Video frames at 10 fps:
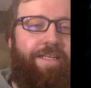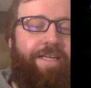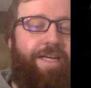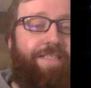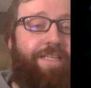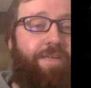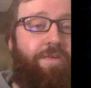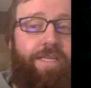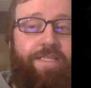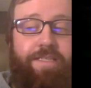Guys, not
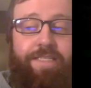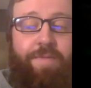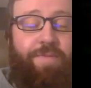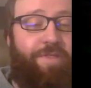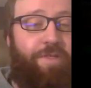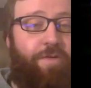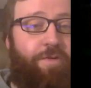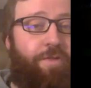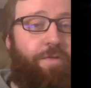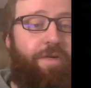only is this
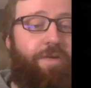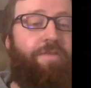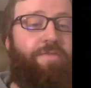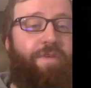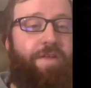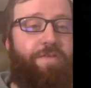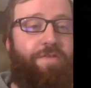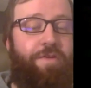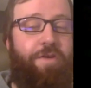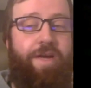episode 200 of Fathers
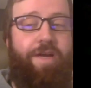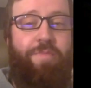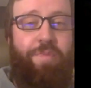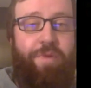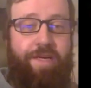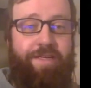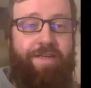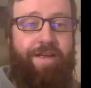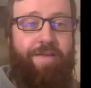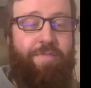of the Grind, but
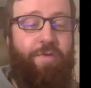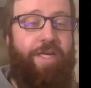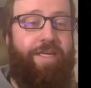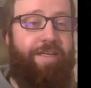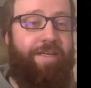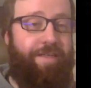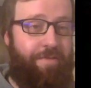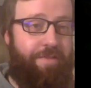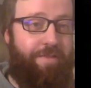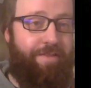breaking
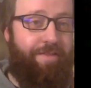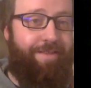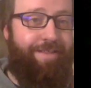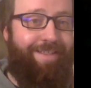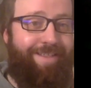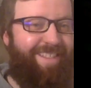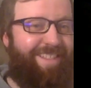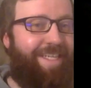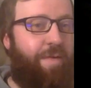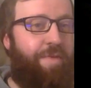news. This
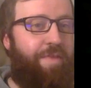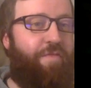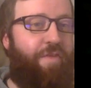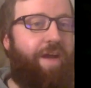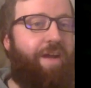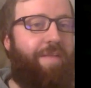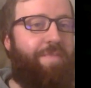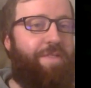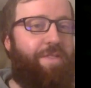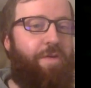is going to be the final
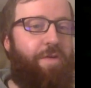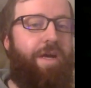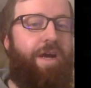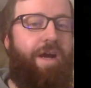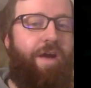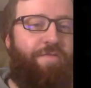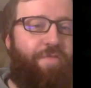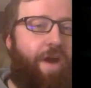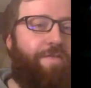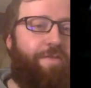episode of
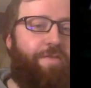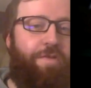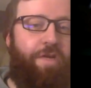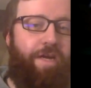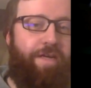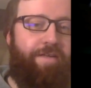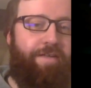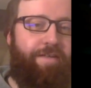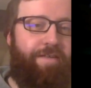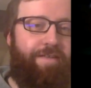Fathers of the Grind.
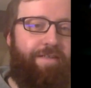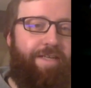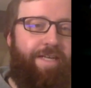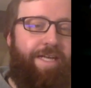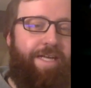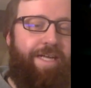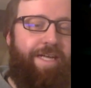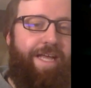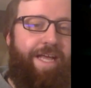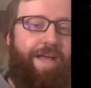All right, ah,
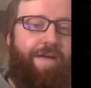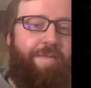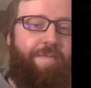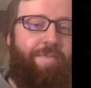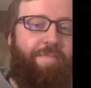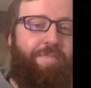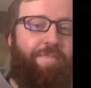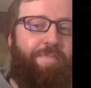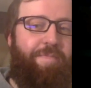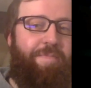Tim, you're firing
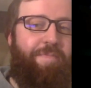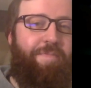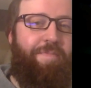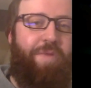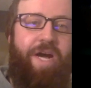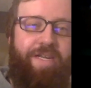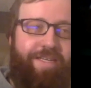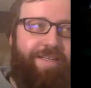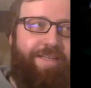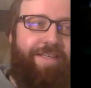us?
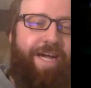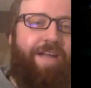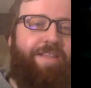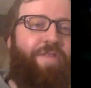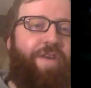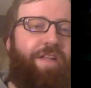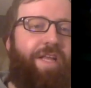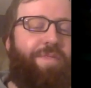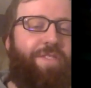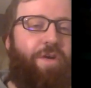but not yeah. the final
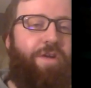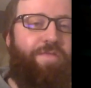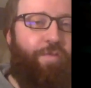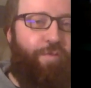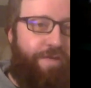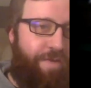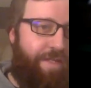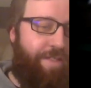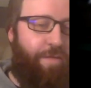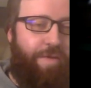episode of the three of
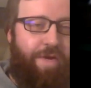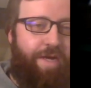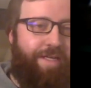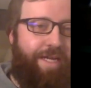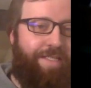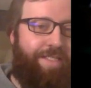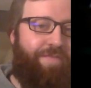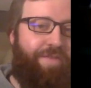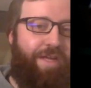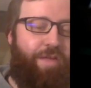us doing podcast
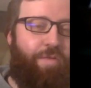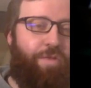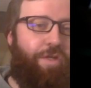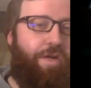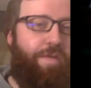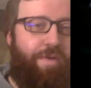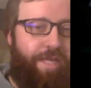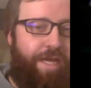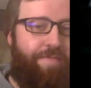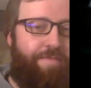stuff together. We'll talk about
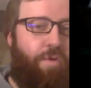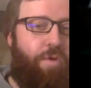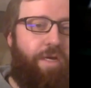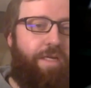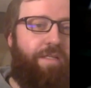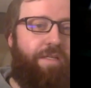that more in a